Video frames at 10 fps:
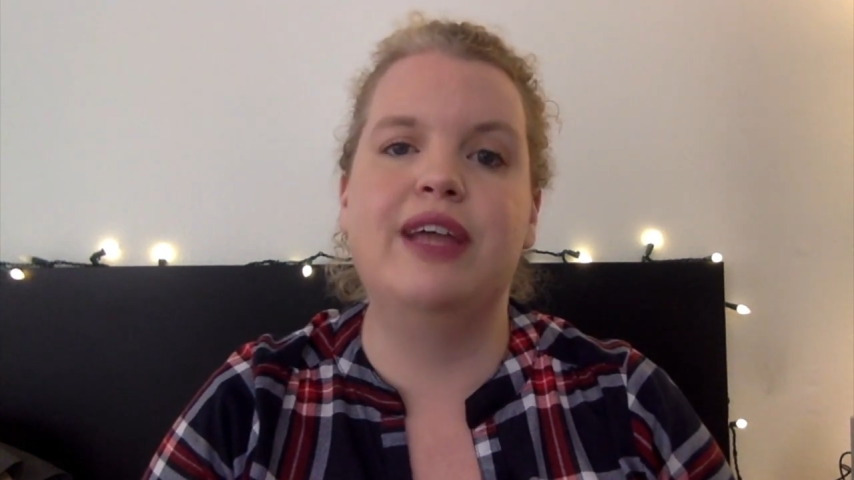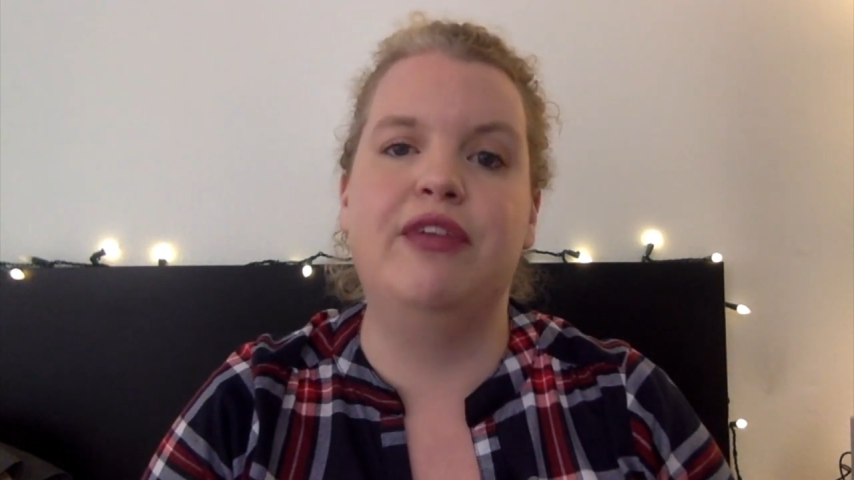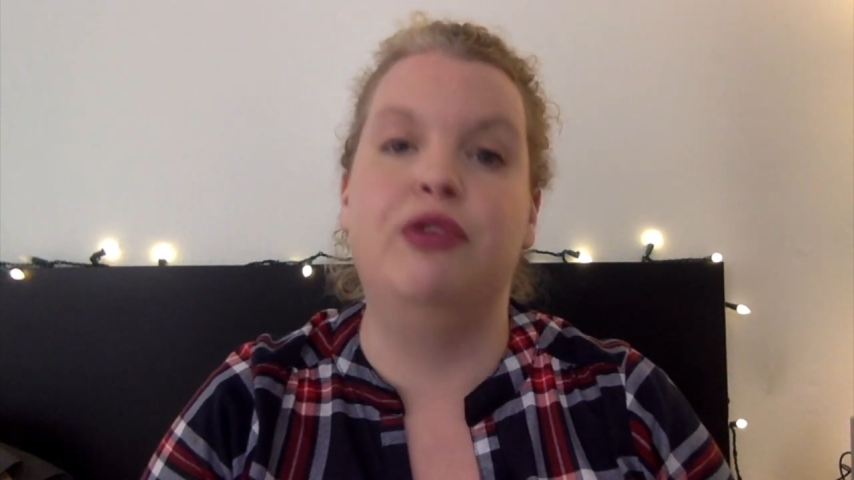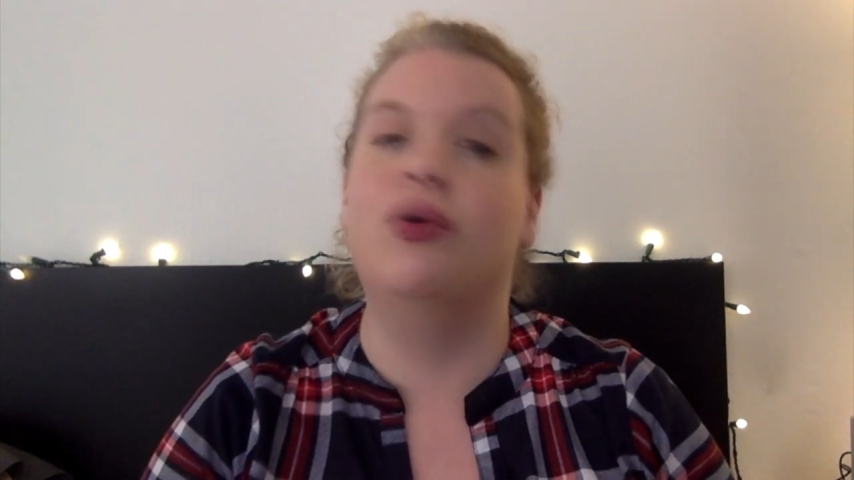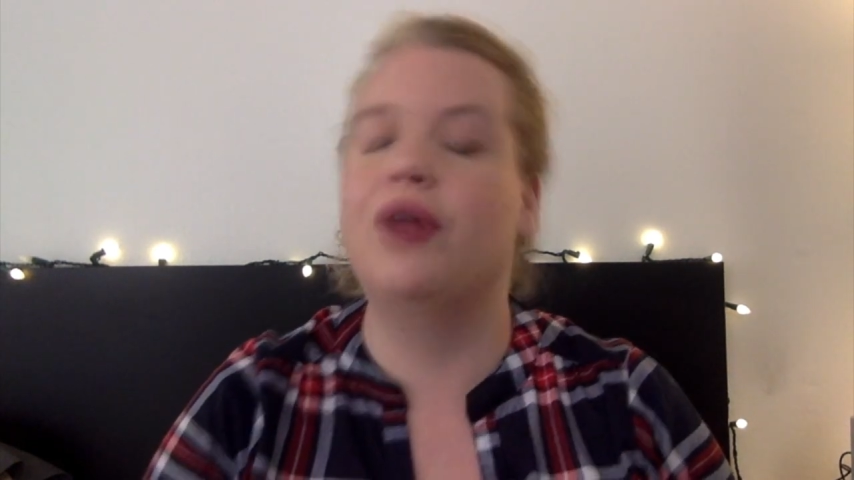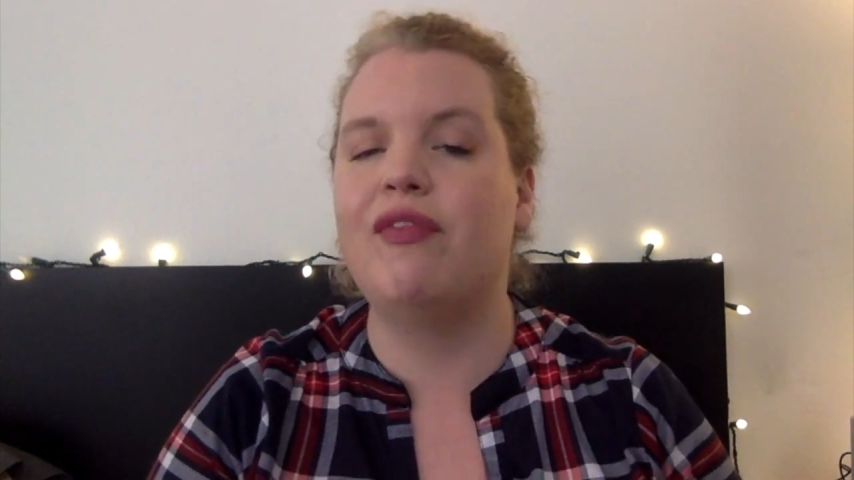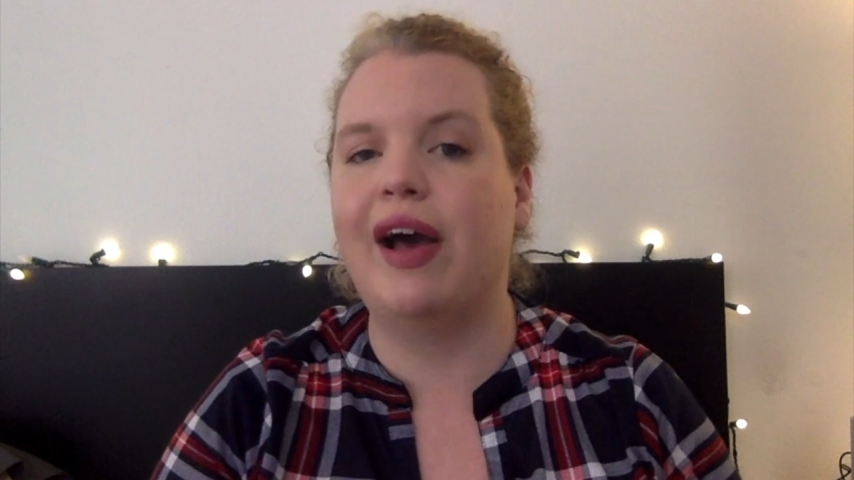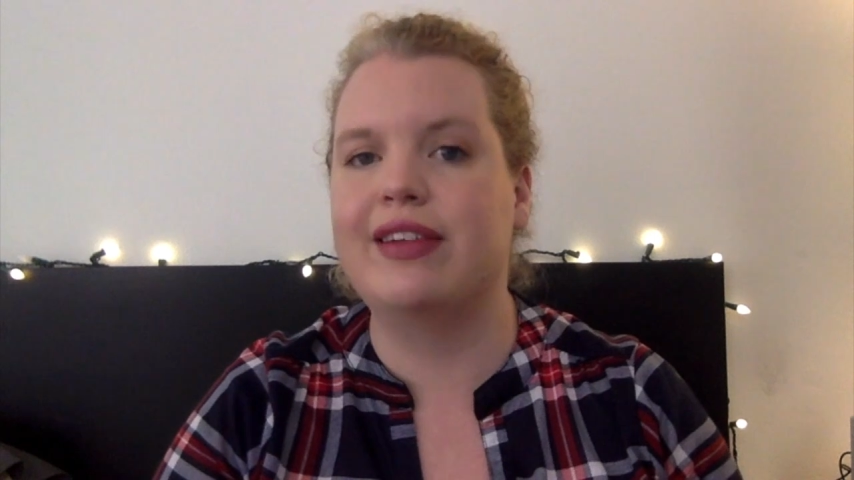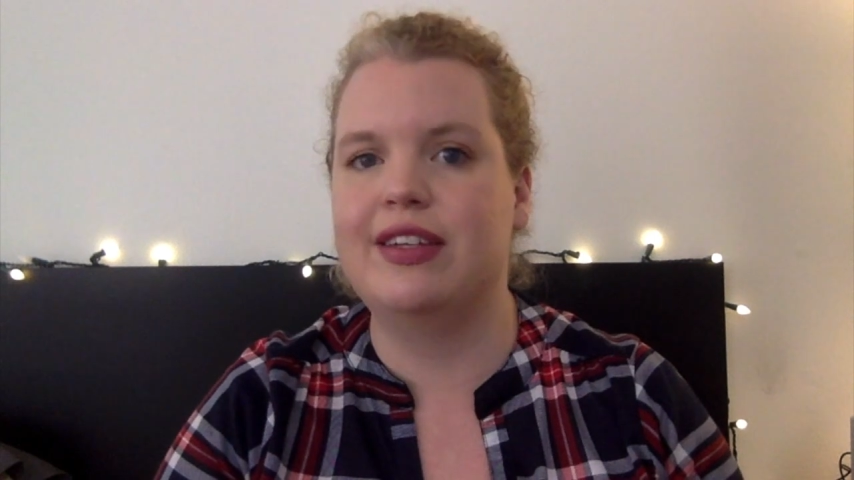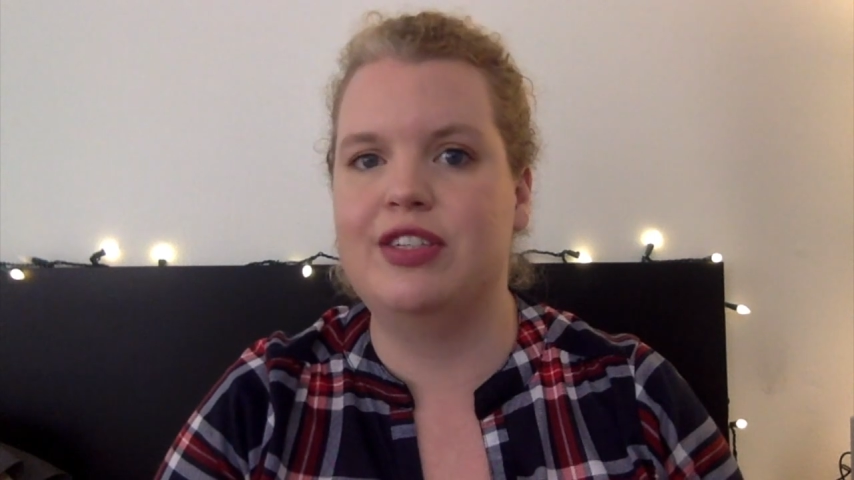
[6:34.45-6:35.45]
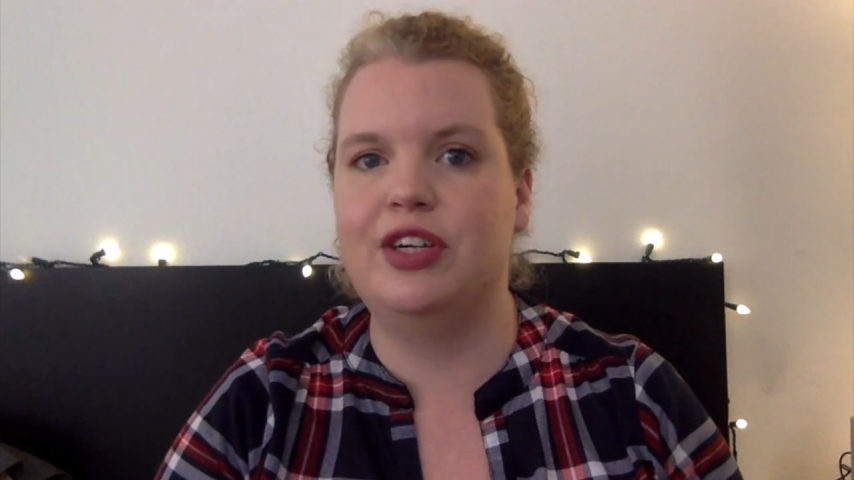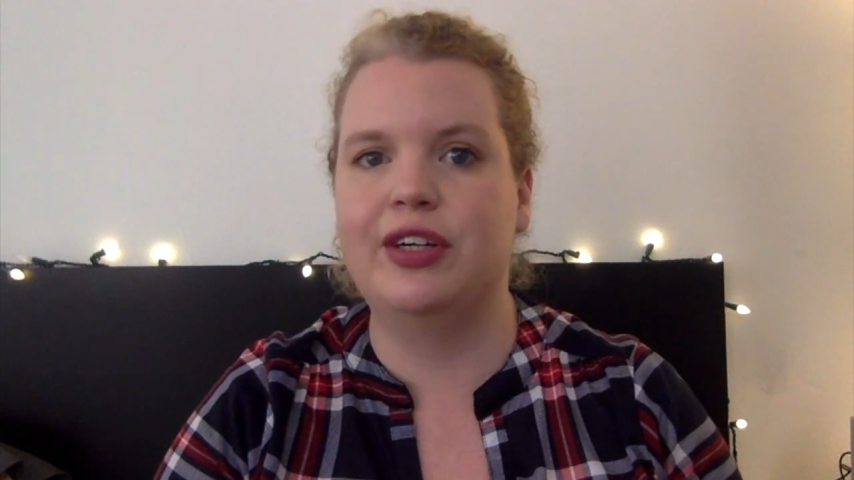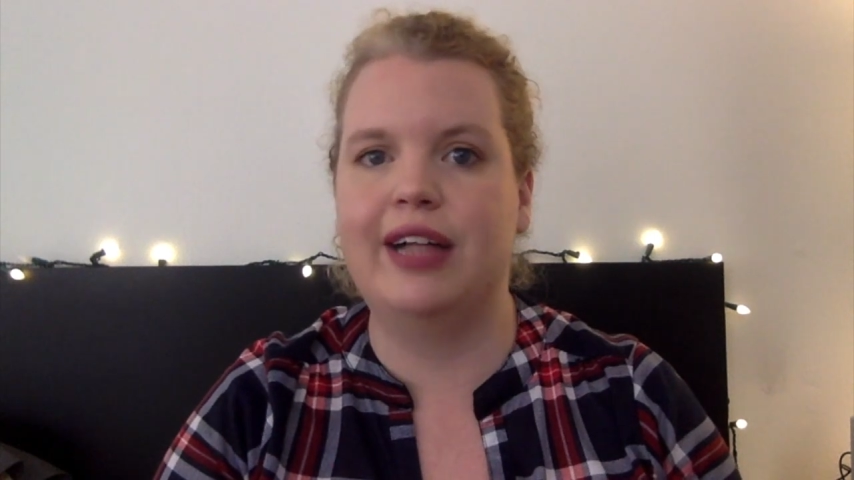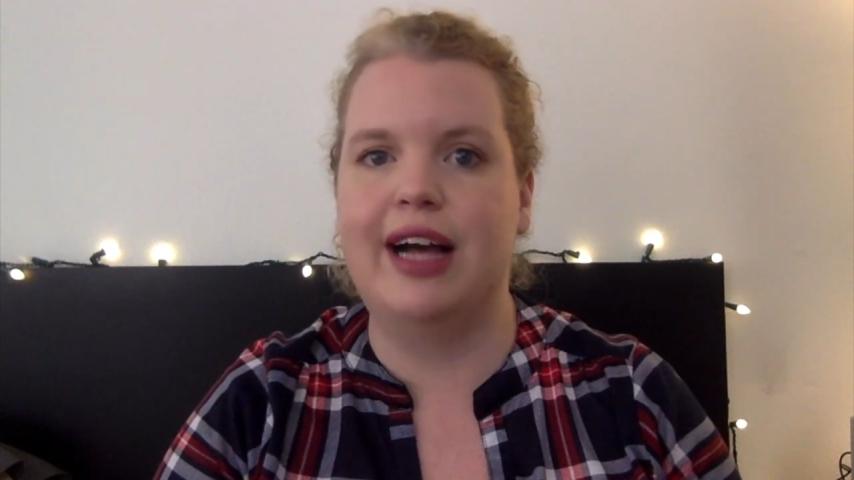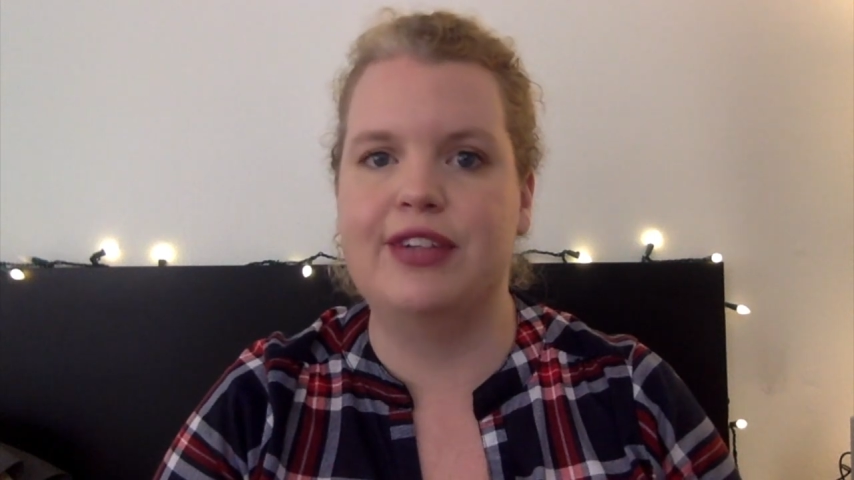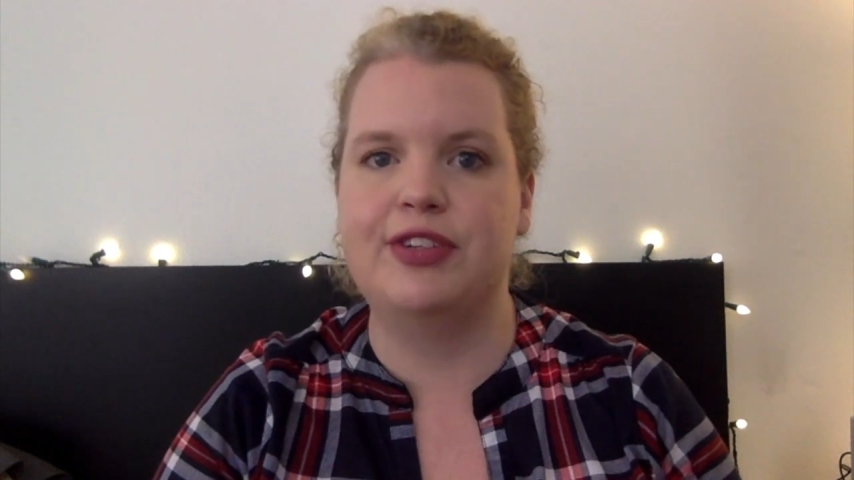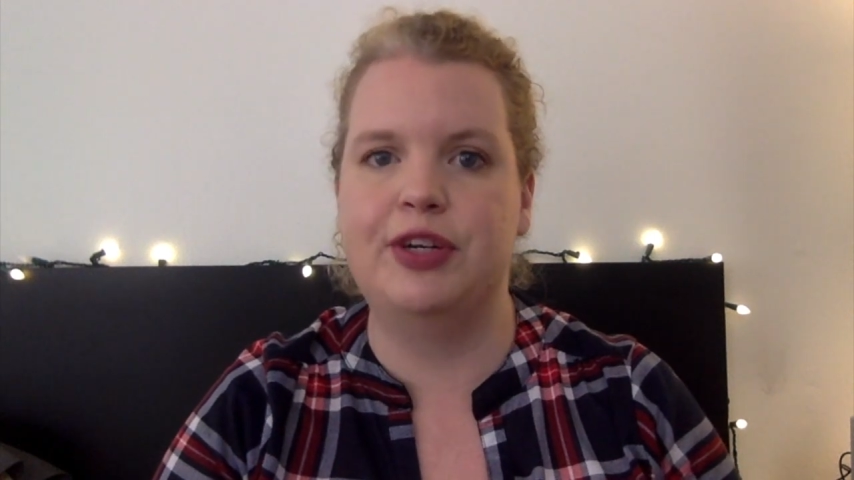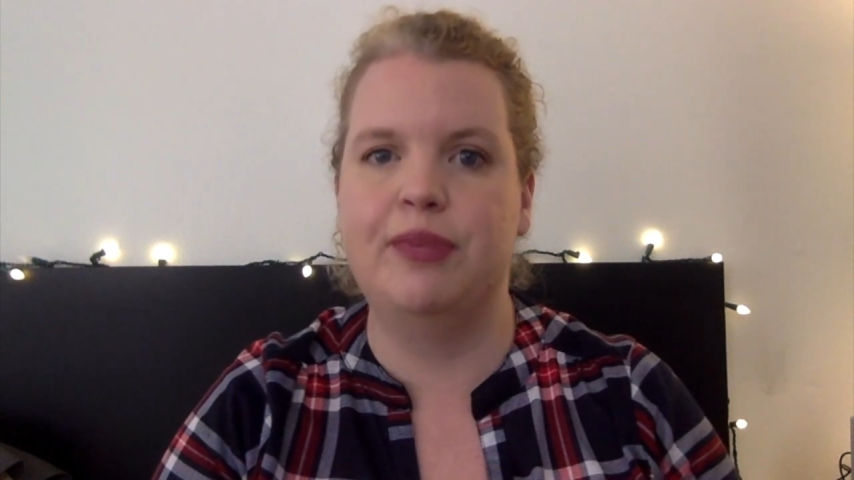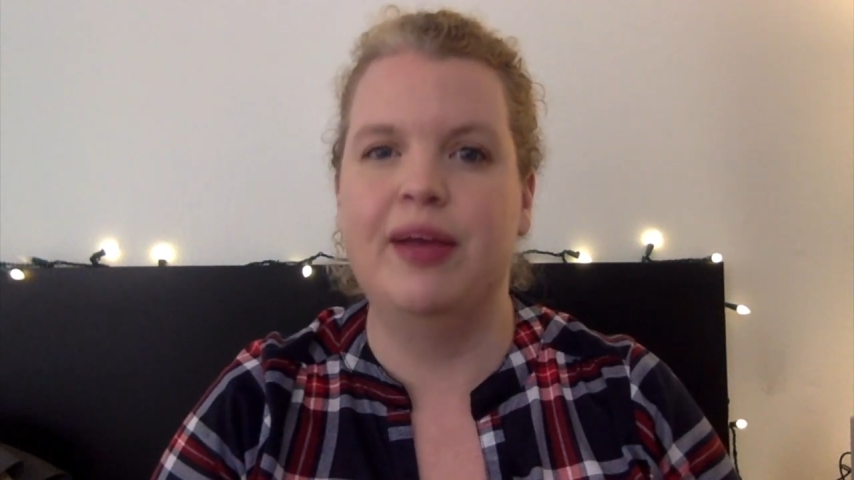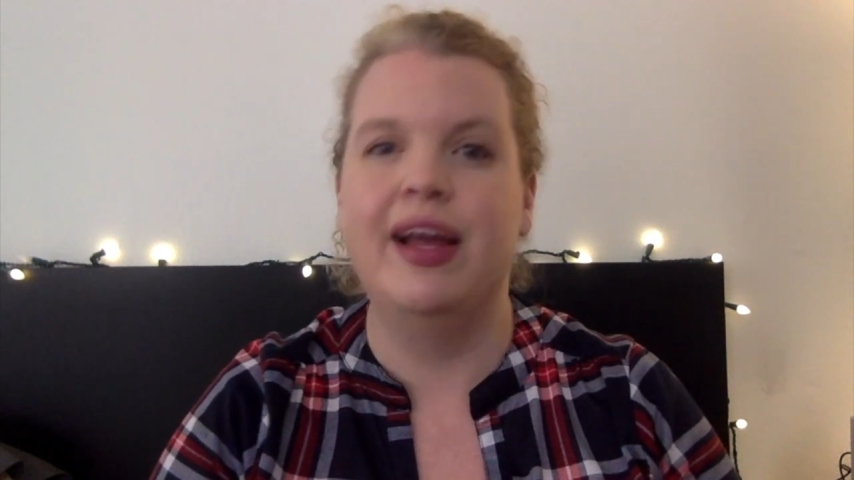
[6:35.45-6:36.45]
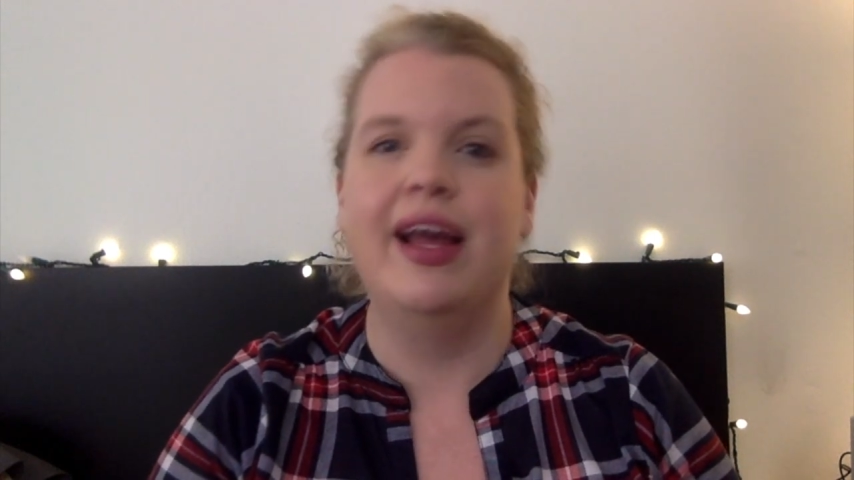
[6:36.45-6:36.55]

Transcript: if you don't have access to your classroom